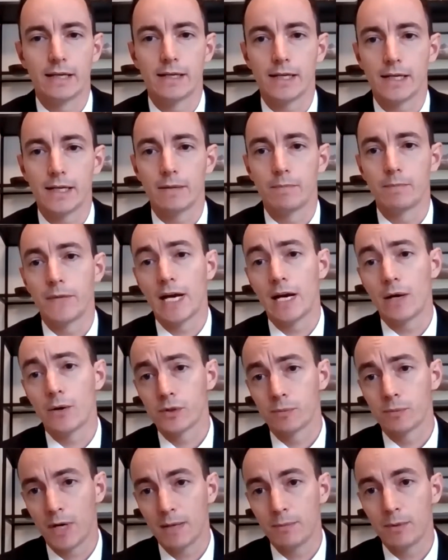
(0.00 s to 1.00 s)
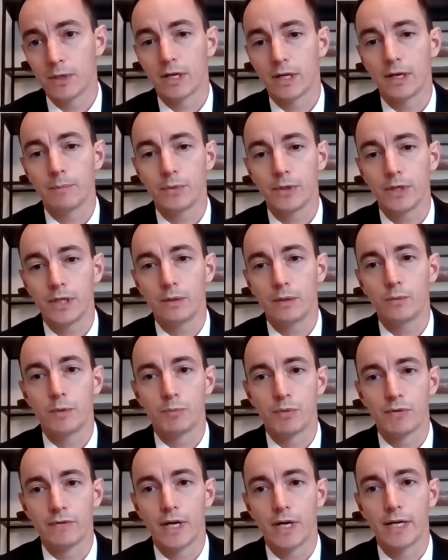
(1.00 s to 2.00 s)
Now as a public company, we
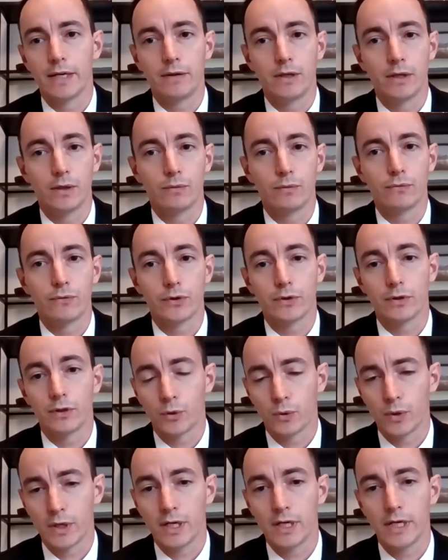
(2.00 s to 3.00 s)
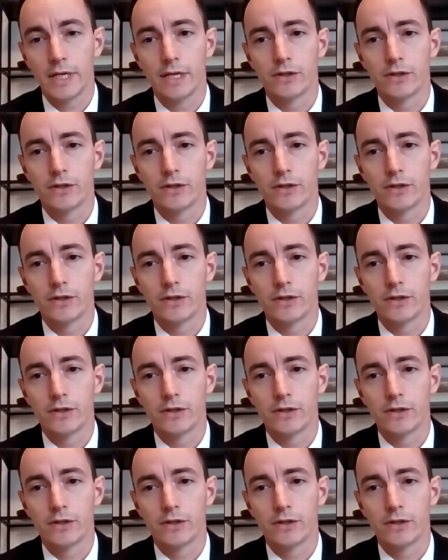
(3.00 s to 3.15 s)
provide further liquidity.